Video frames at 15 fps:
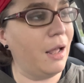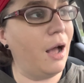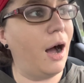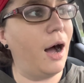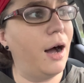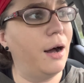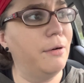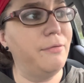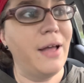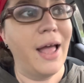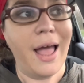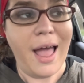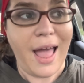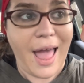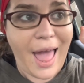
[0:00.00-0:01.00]
of
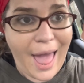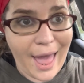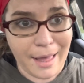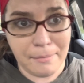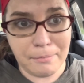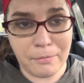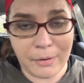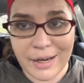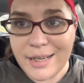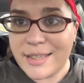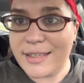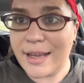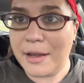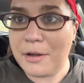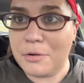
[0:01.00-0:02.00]
every
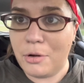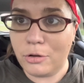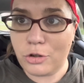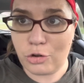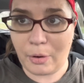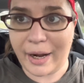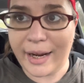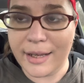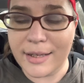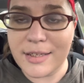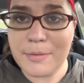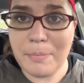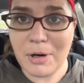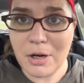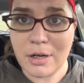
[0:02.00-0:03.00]
single
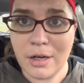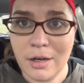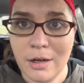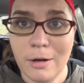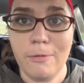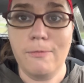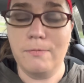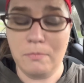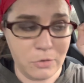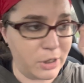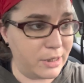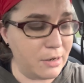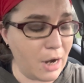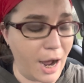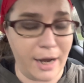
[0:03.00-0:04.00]
trans book
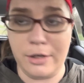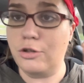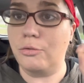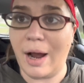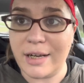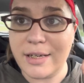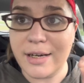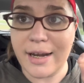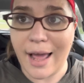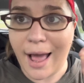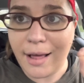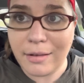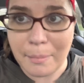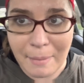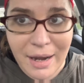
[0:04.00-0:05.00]
directed at
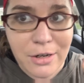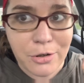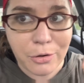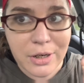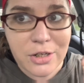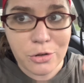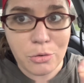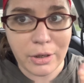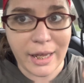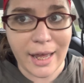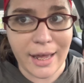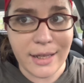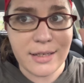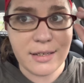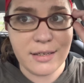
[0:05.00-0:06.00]
elementary school
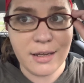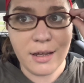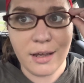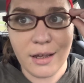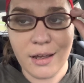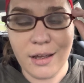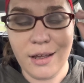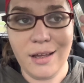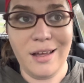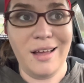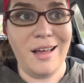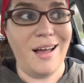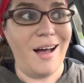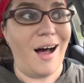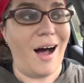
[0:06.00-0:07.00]
kids.
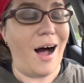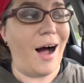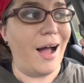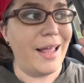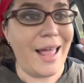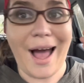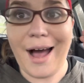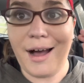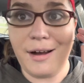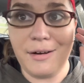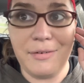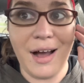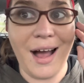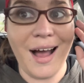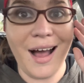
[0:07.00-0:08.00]
I
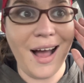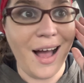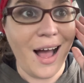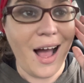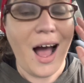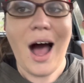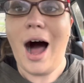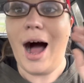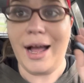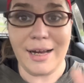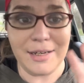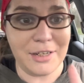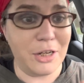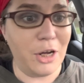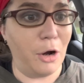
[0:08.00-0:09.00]

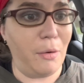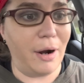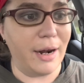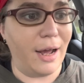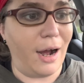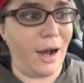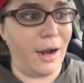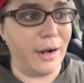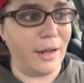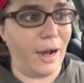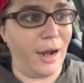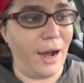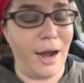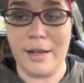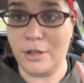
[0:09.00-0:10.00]
got to go
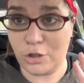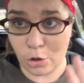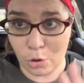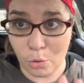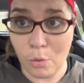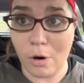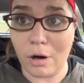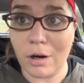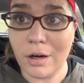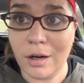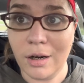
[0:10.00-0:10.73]
on a tour